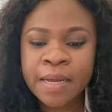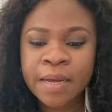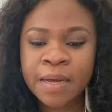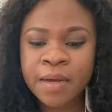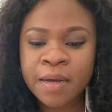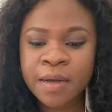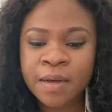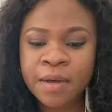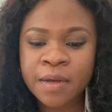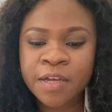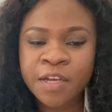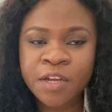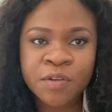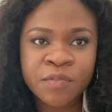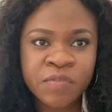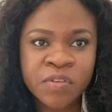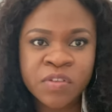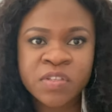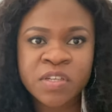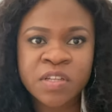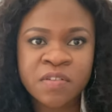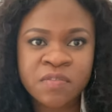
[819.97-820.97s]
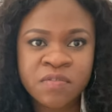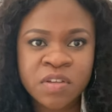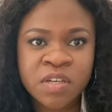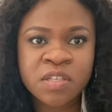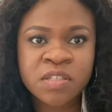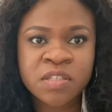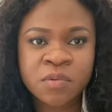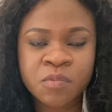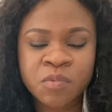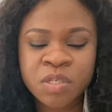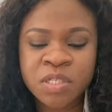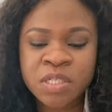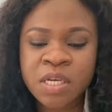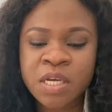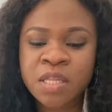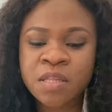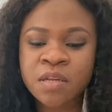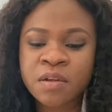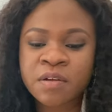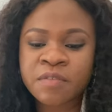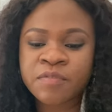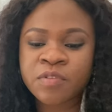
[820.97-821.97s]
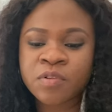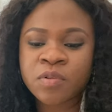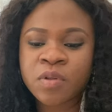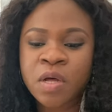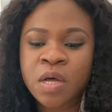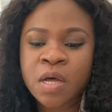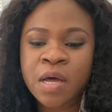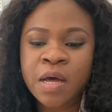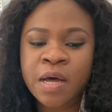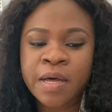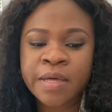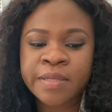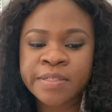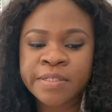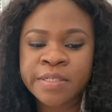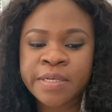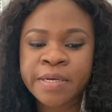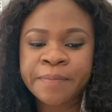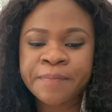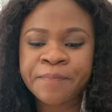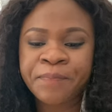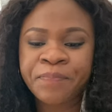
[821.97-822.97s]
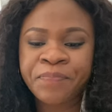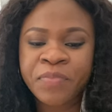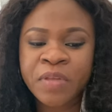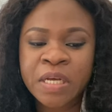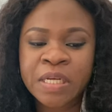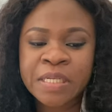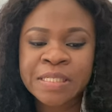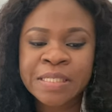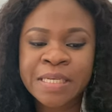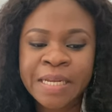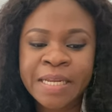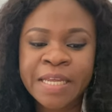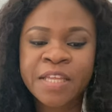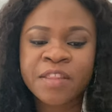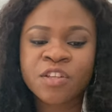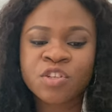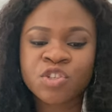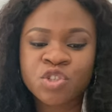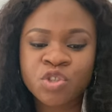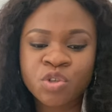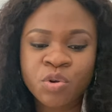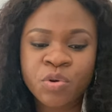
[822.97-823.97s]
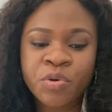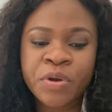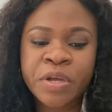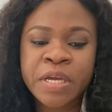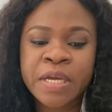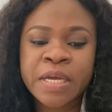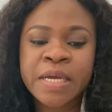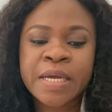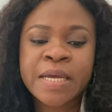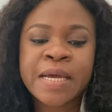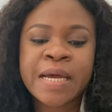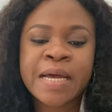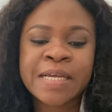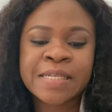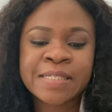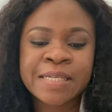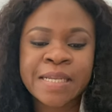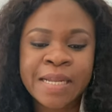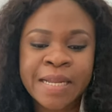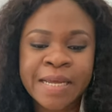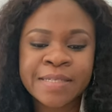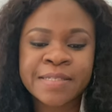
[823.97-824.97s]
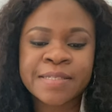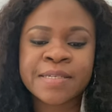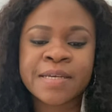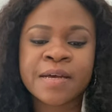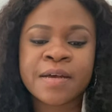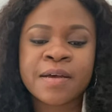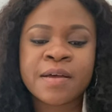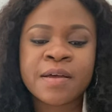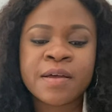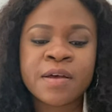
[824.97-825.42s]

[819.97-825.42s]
uh, you know, these are the things that we see in the novel, and um, telling the story as a letter